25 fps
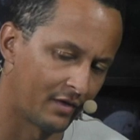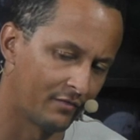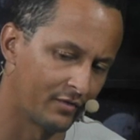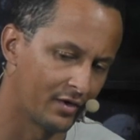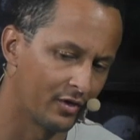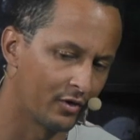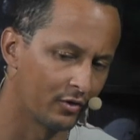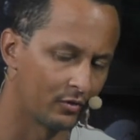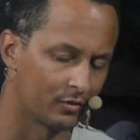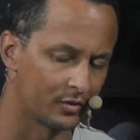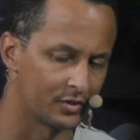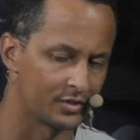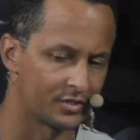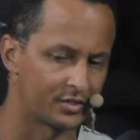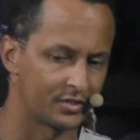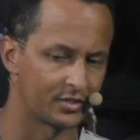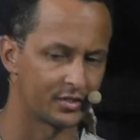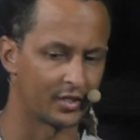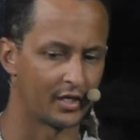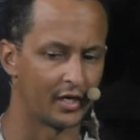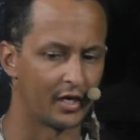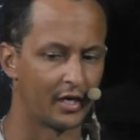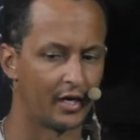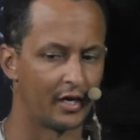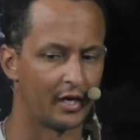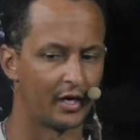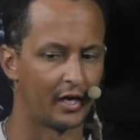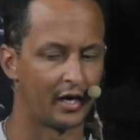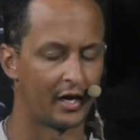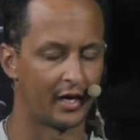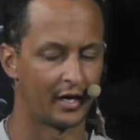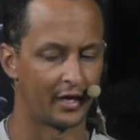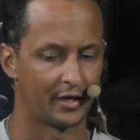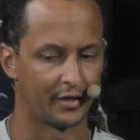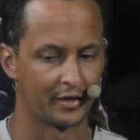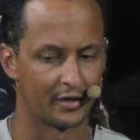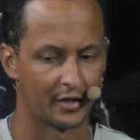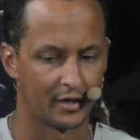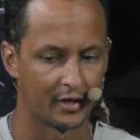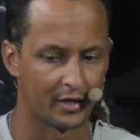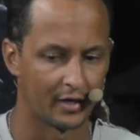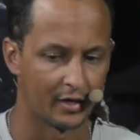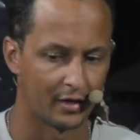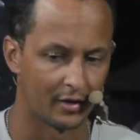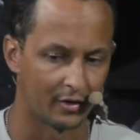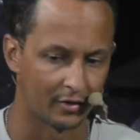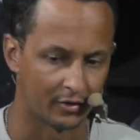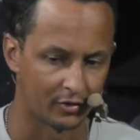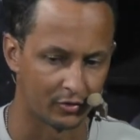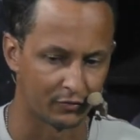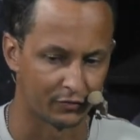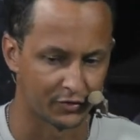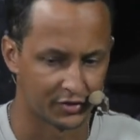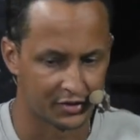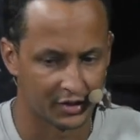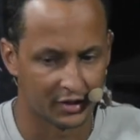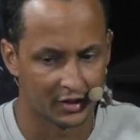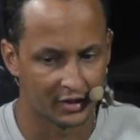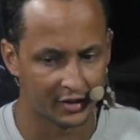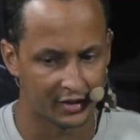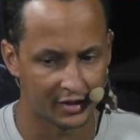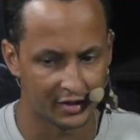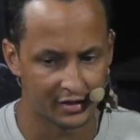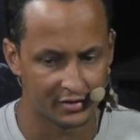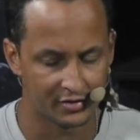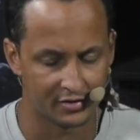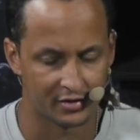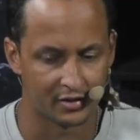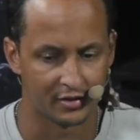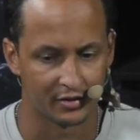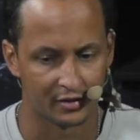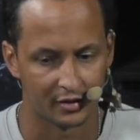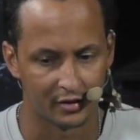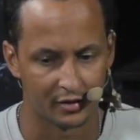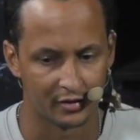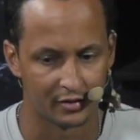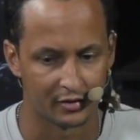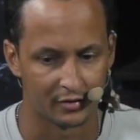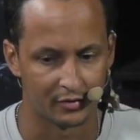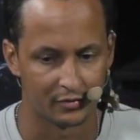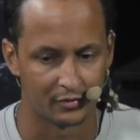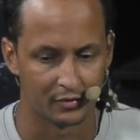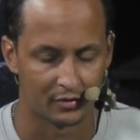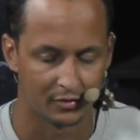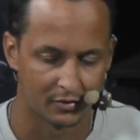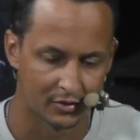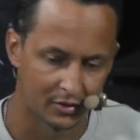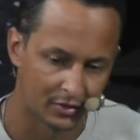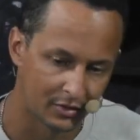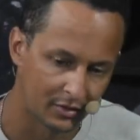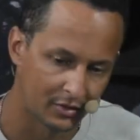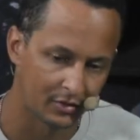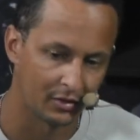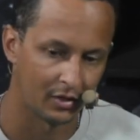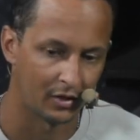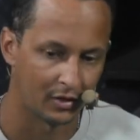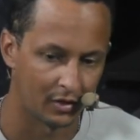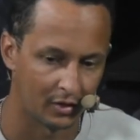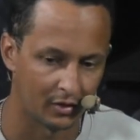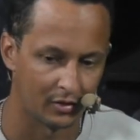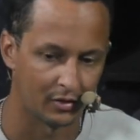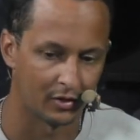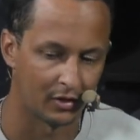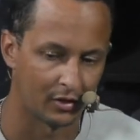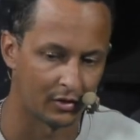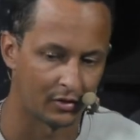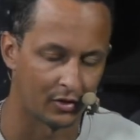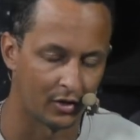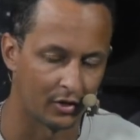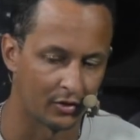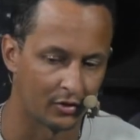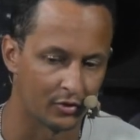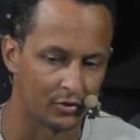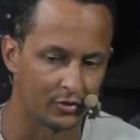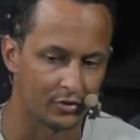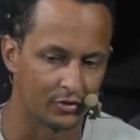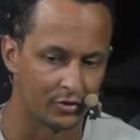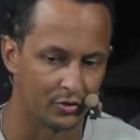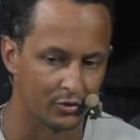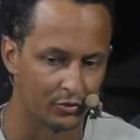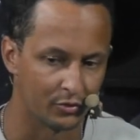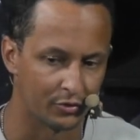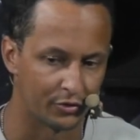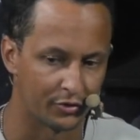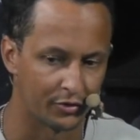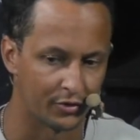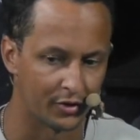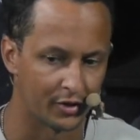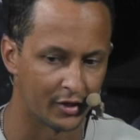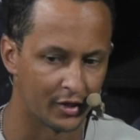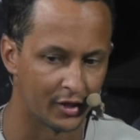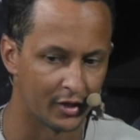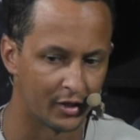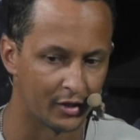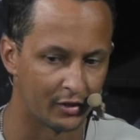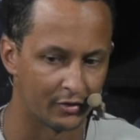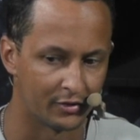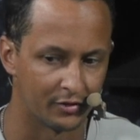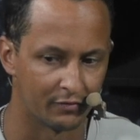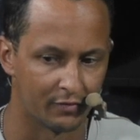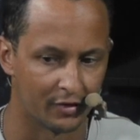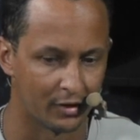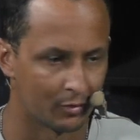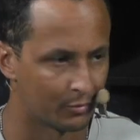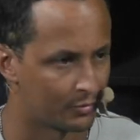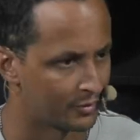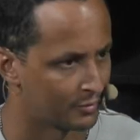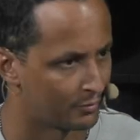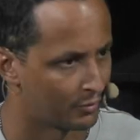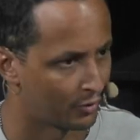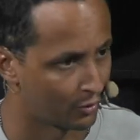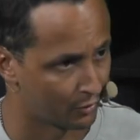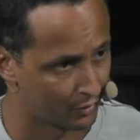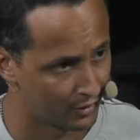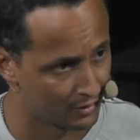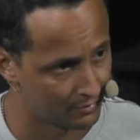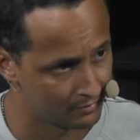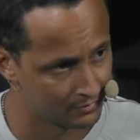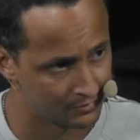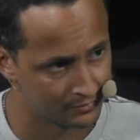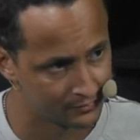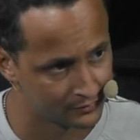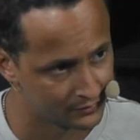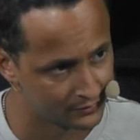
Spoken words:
they always had good facilities and a good youth development program?